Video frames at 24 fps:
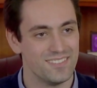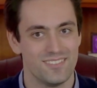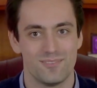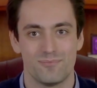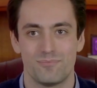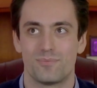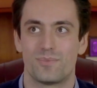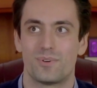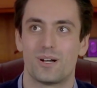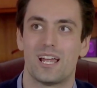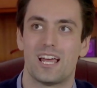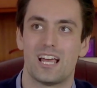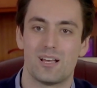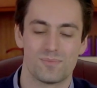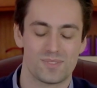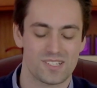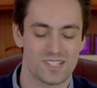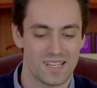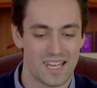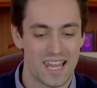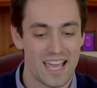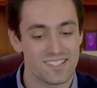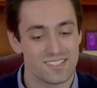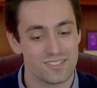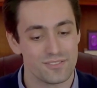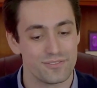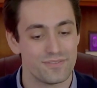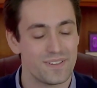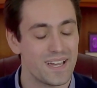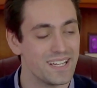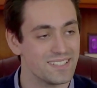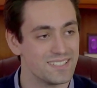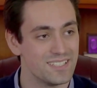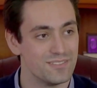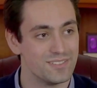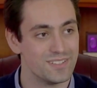perhaps less
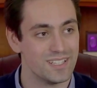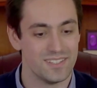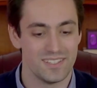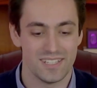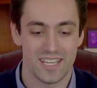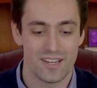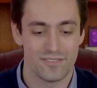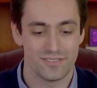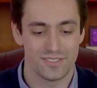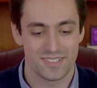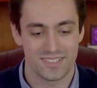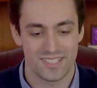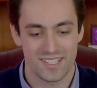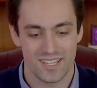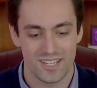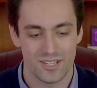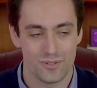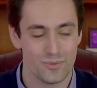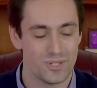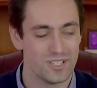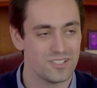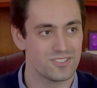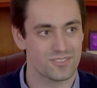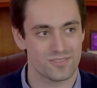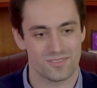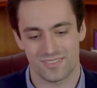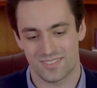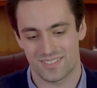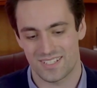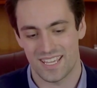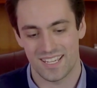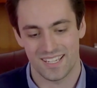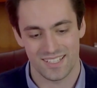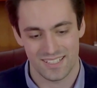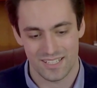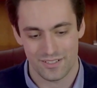effective than the other two, which
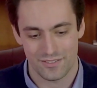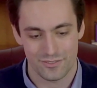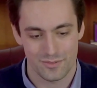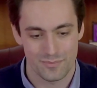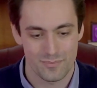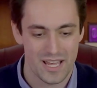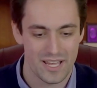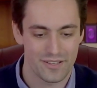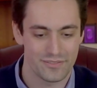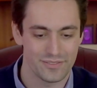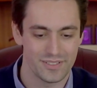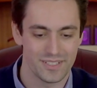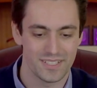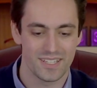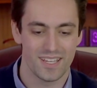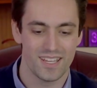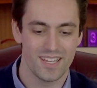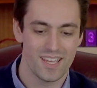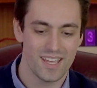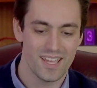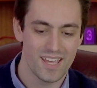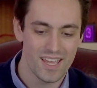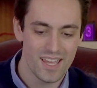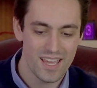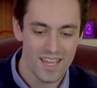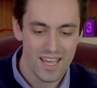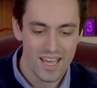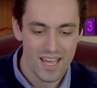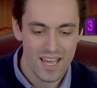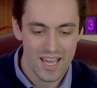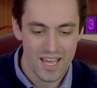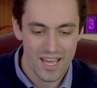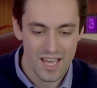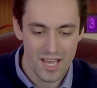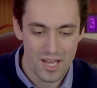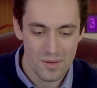take a different method.
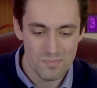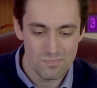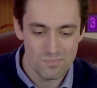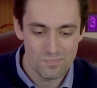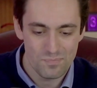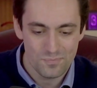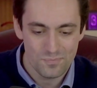And